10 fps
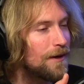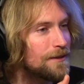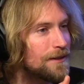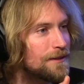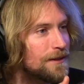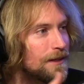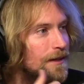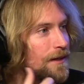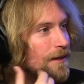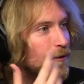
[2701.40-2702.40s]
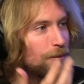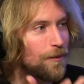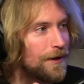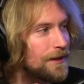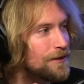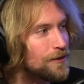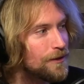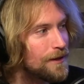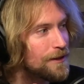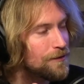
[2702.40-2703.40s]
processing their brain gets
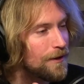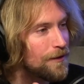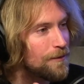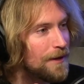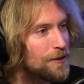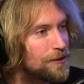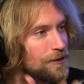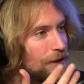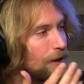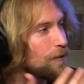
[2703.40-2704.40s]
utilized for other measures